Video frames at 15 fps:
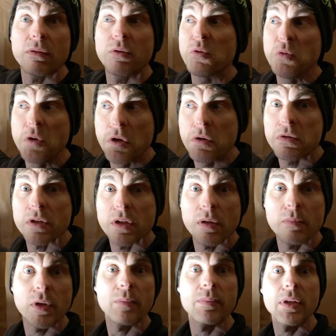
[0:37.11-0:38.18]
who knows, I
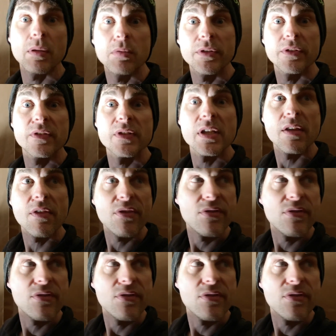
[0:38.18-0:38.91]
might be able to start